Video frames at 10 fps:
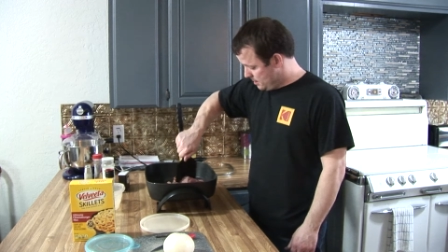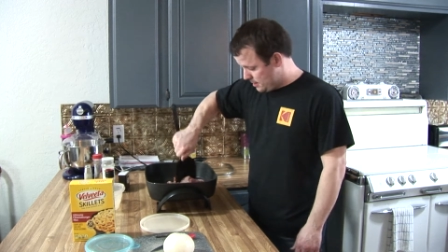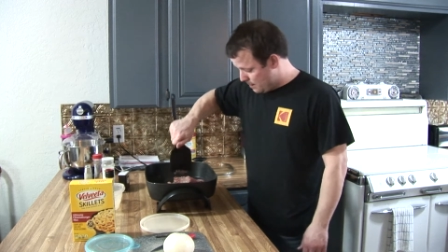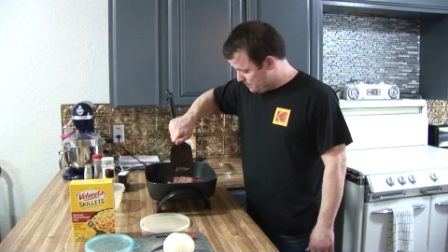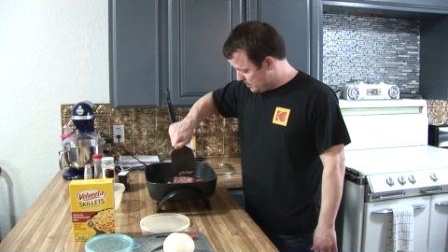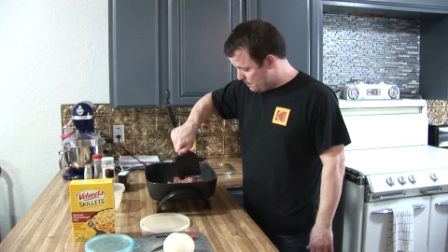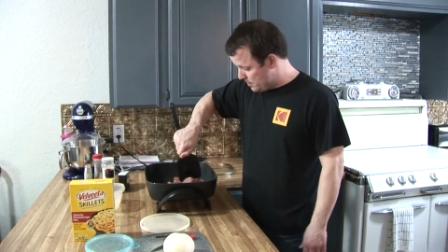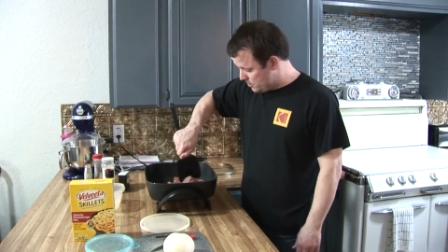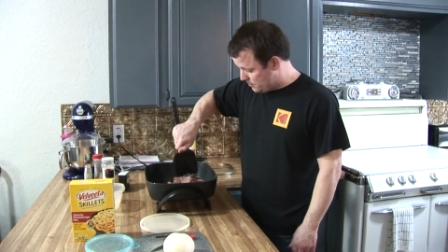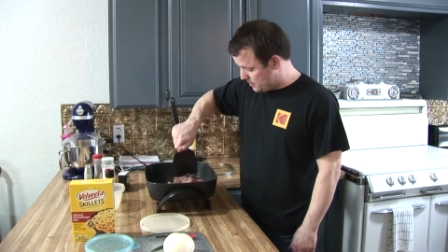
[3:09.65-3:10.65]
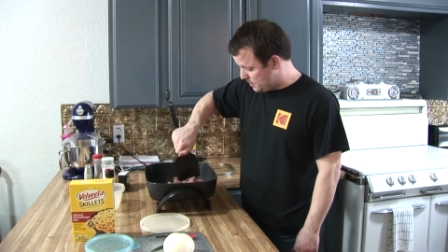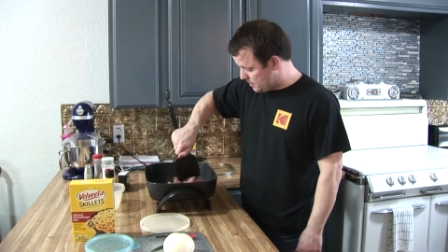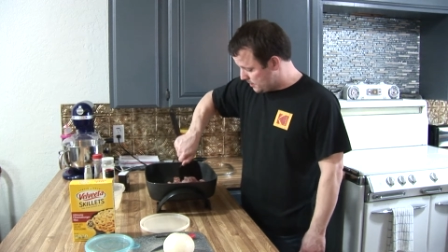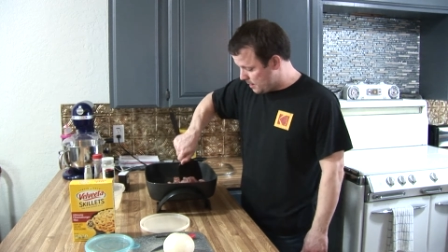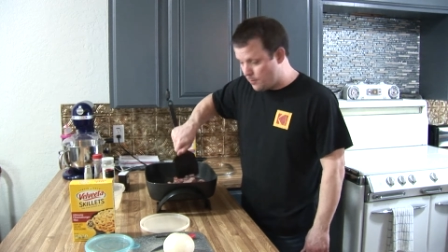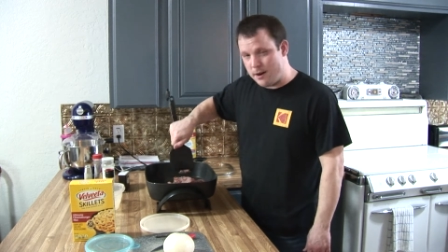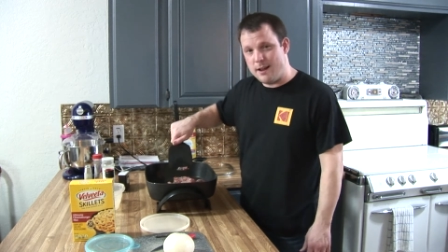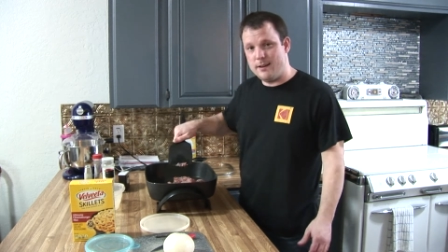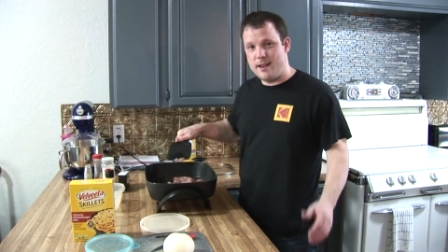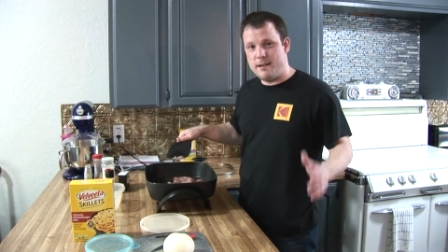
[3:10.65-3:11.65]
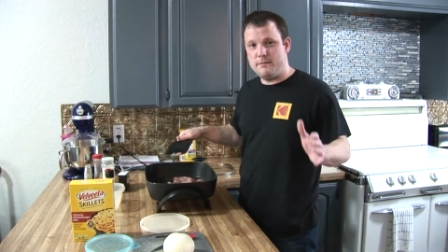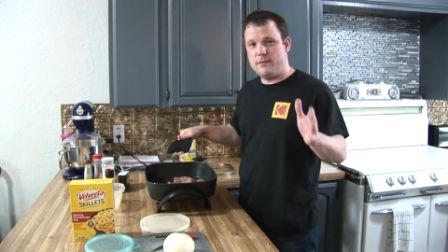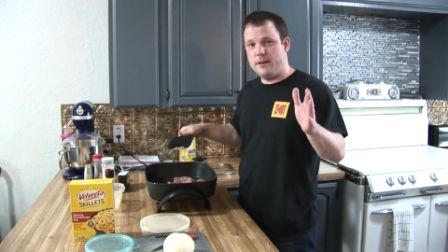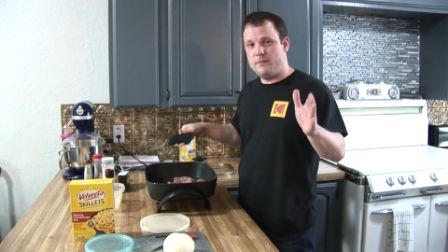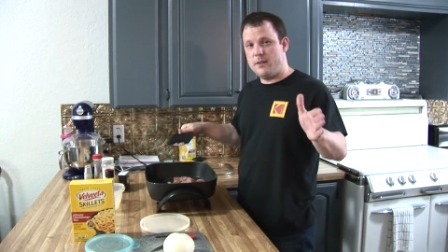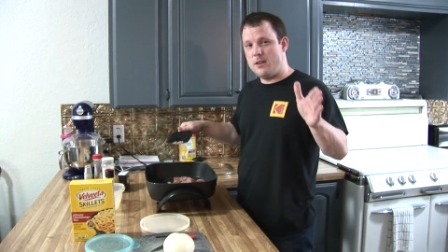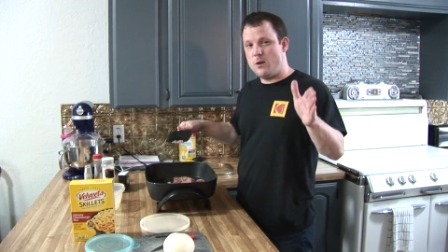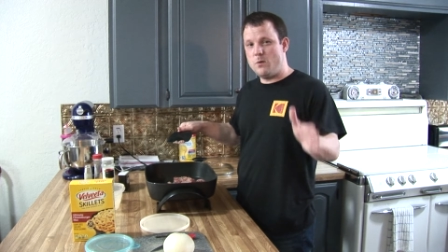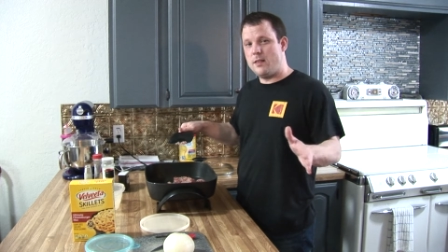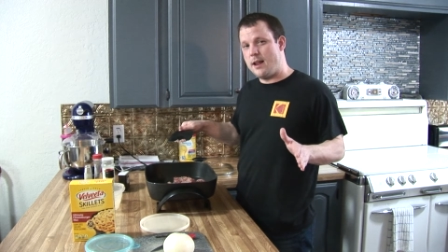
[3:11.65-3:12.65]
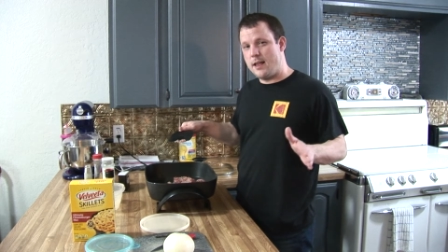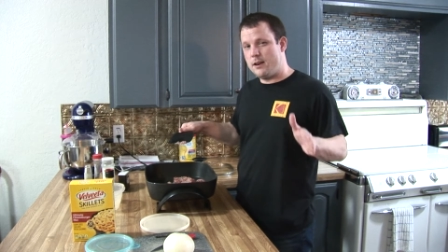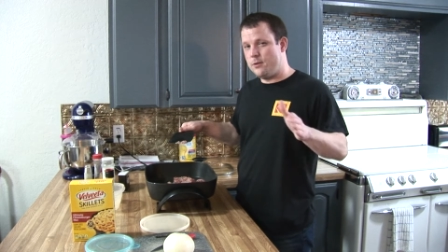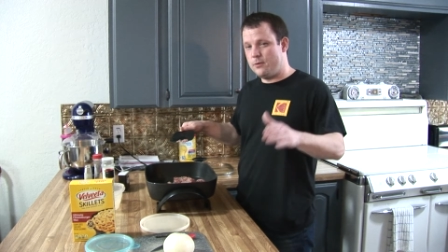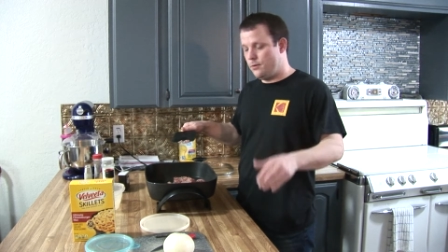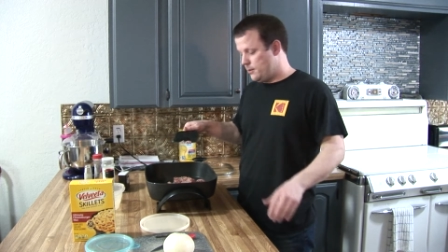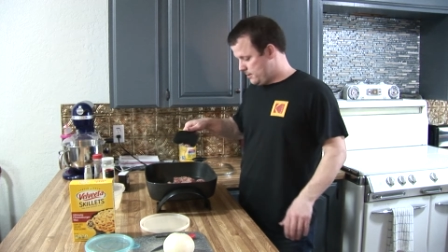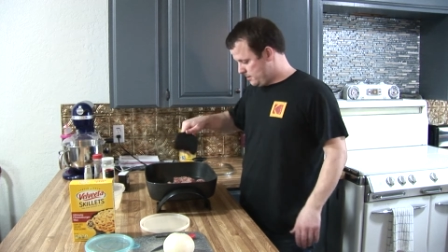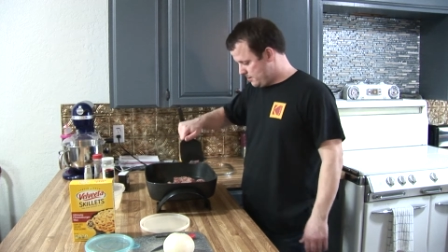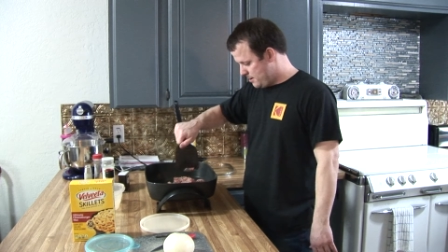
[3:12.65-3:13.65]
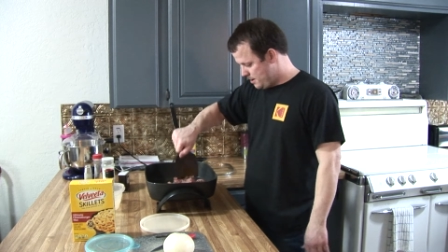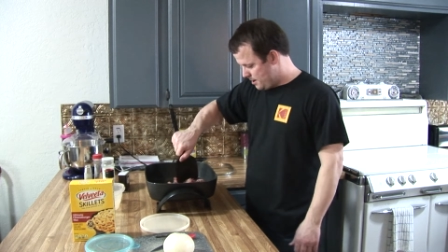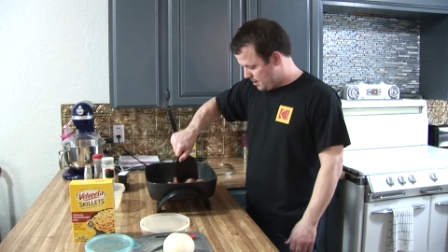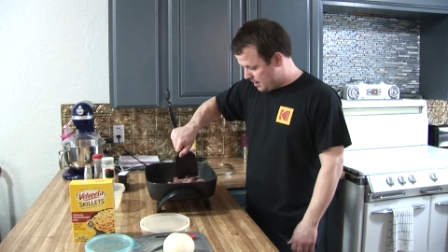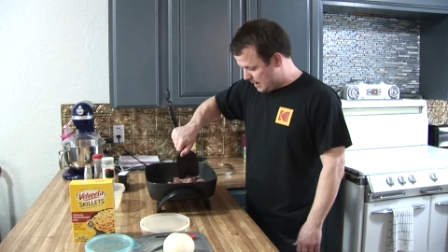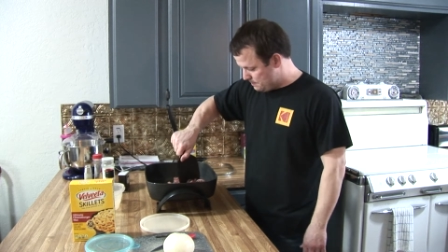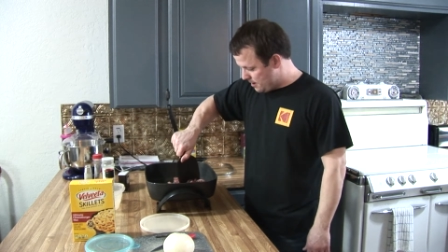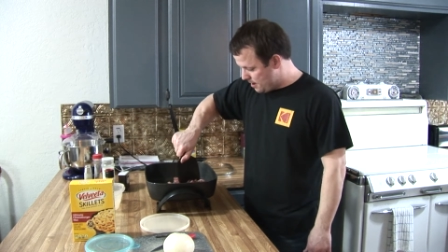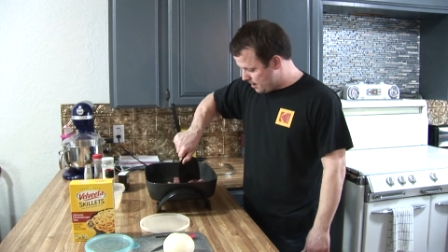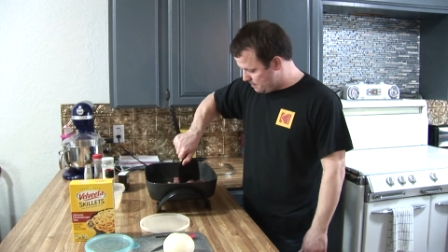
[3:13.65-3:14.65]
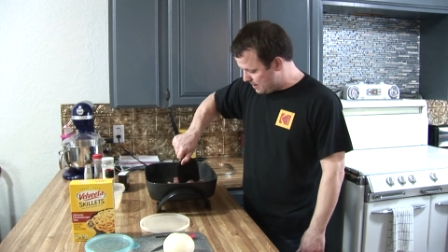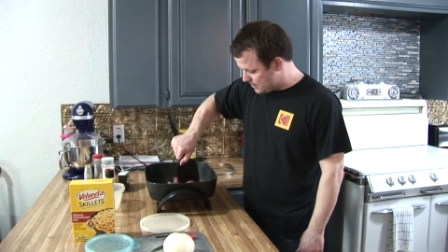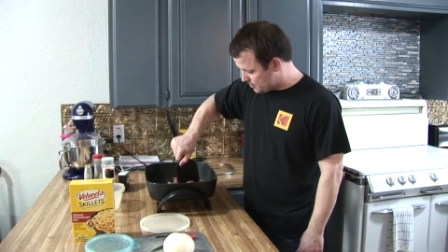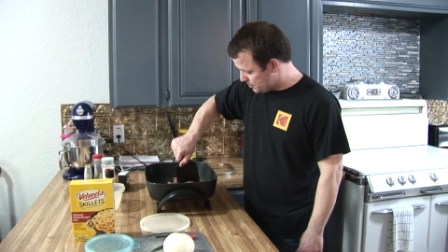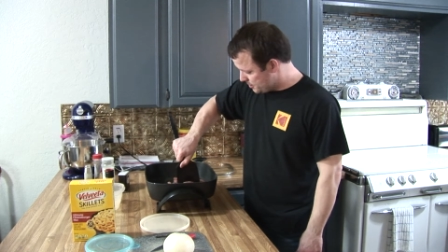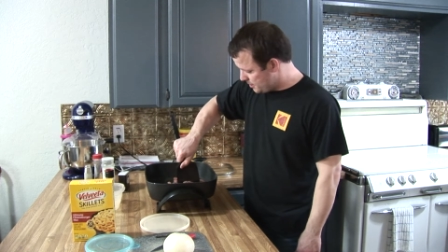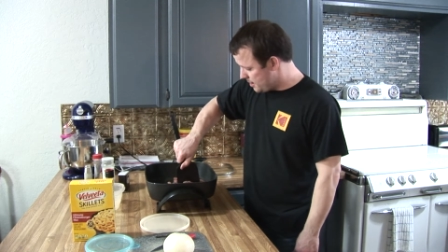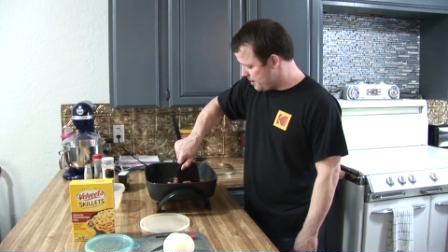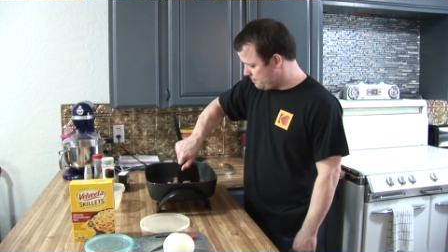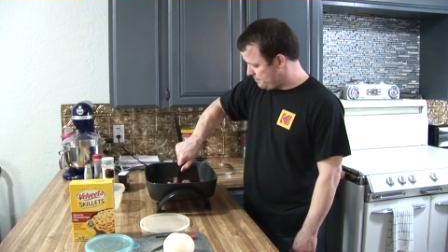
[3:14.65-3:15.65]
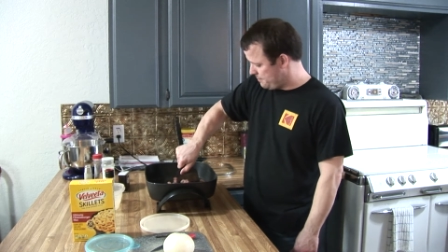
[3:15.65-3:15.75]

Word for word: I've been I'm gonna shoot this disclaimer out every video that I do. I'm not a master chef,